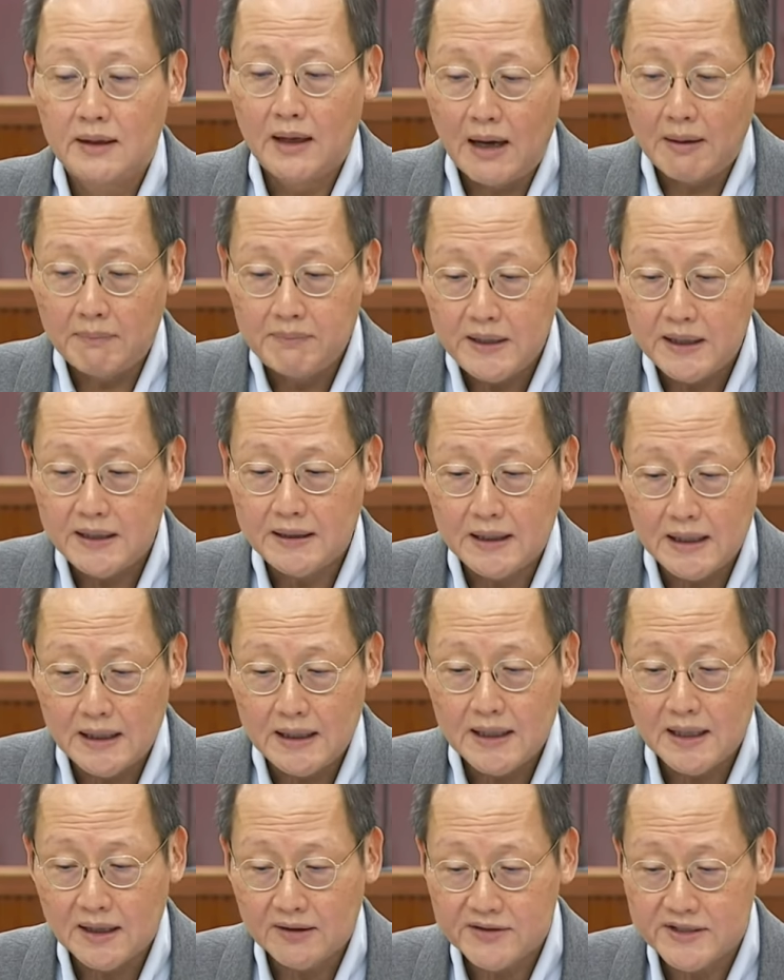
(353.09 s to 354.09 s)
update
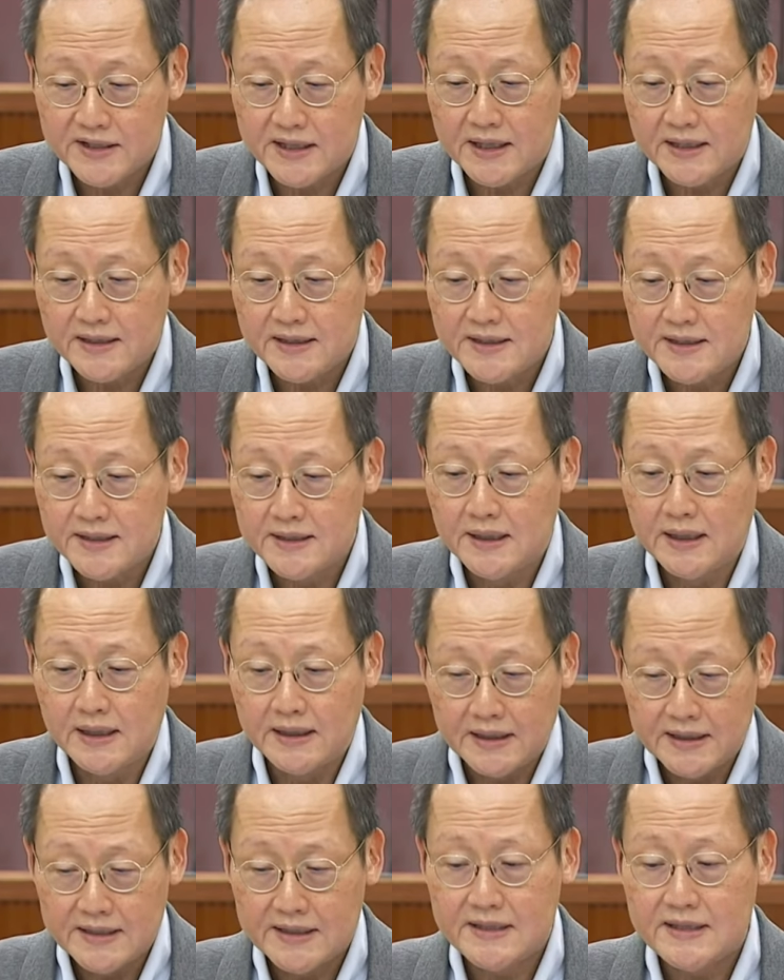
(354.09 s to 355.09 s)
daily health status,
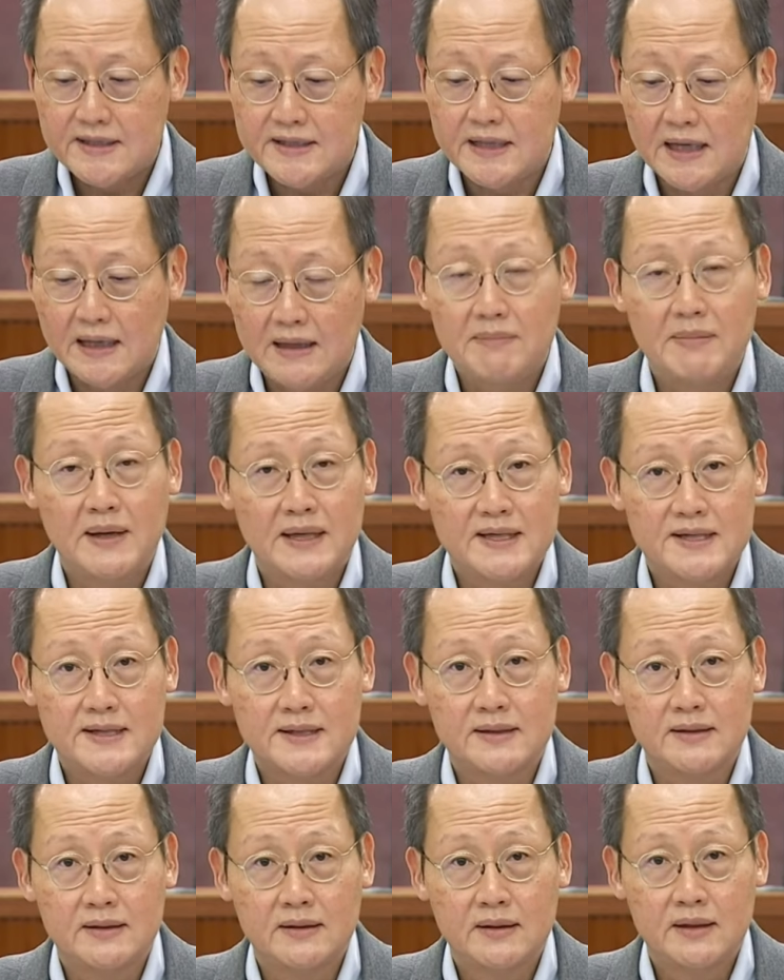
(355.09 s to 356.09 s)
and access
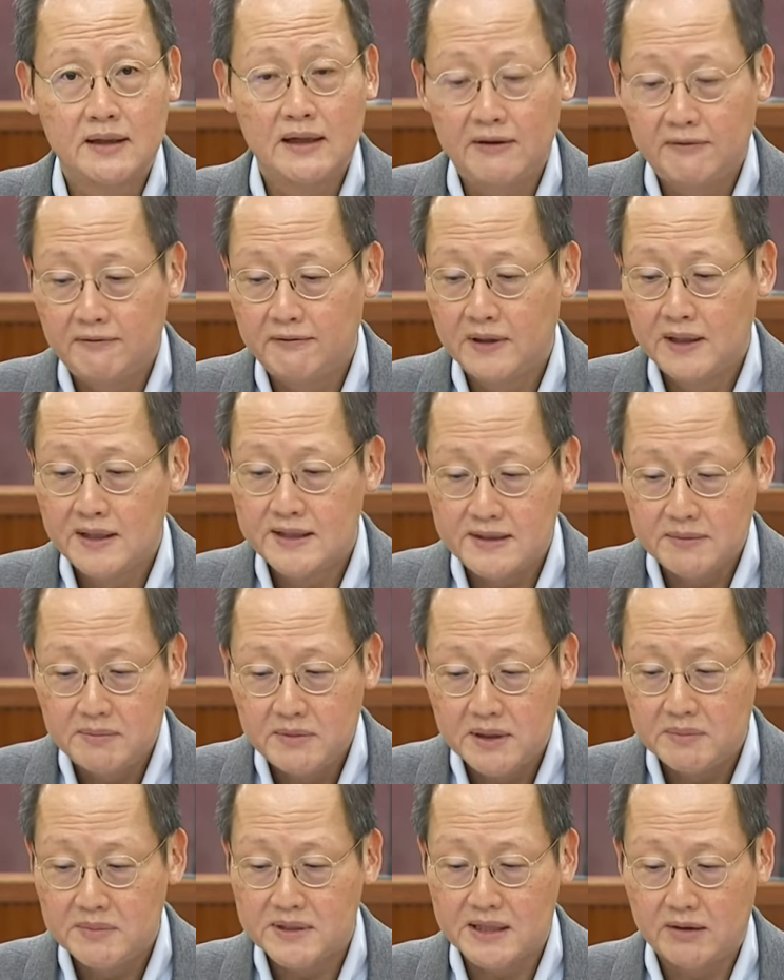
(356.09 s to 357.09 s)
telemedicine if
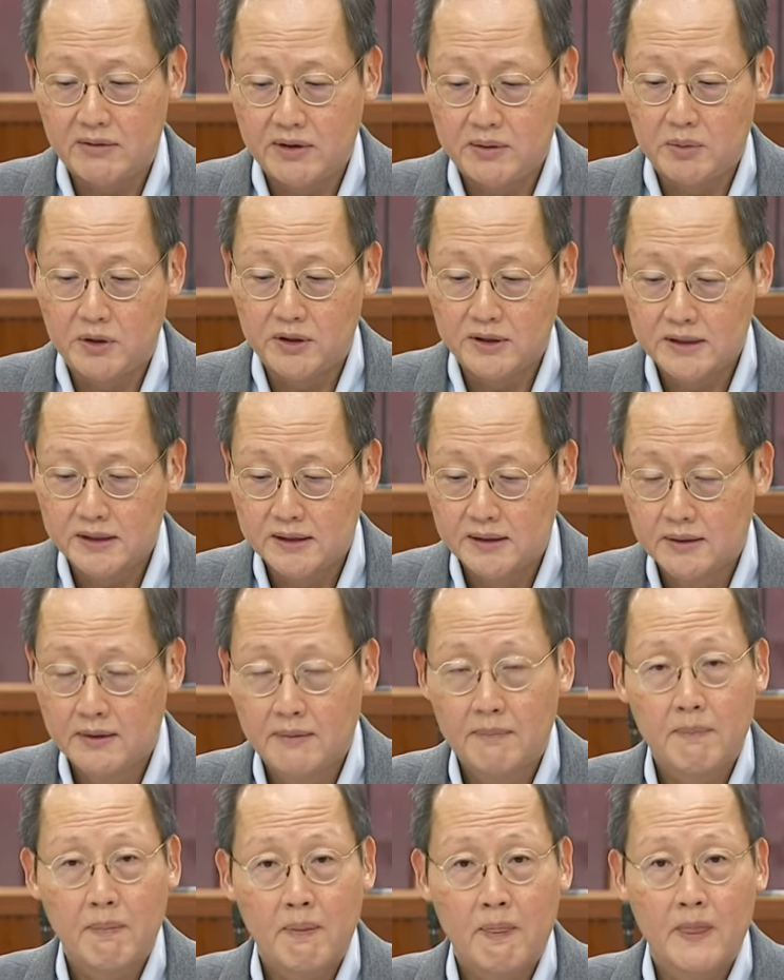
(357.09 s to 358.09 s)
symptoms are reported.
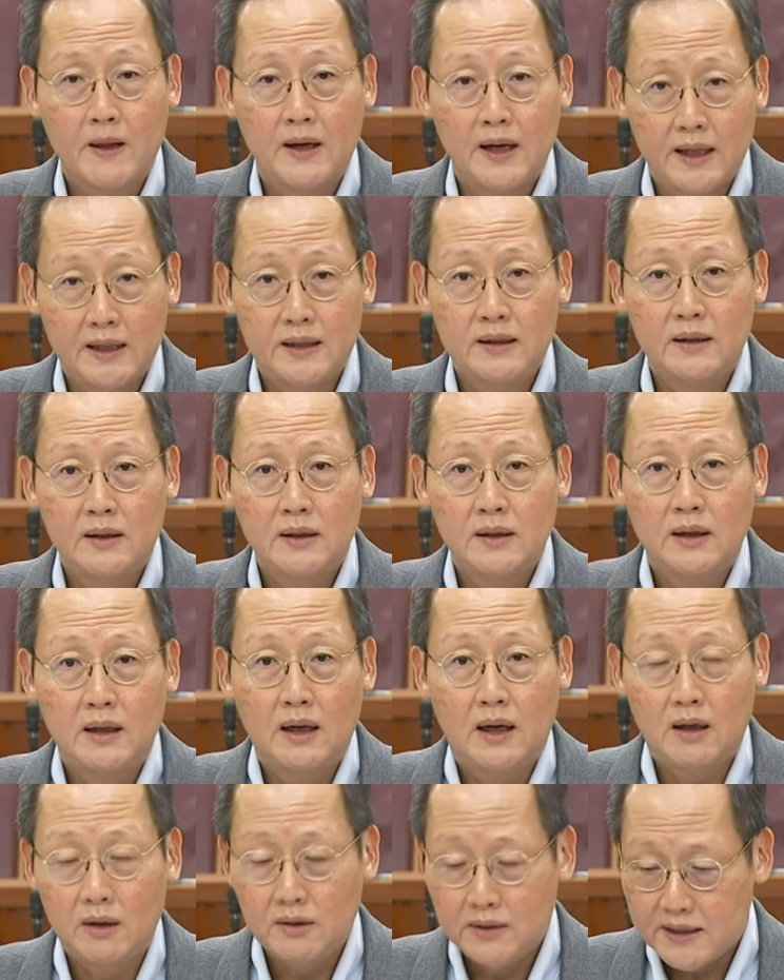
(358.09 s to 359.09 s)
And
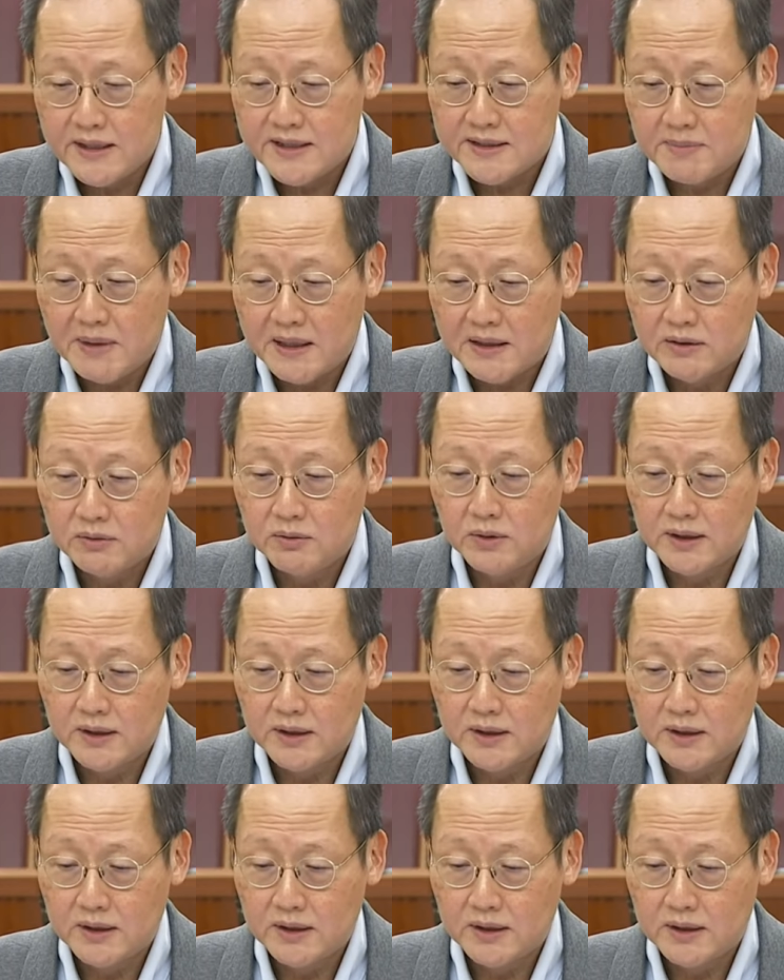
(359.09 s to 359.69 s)
our guest migrant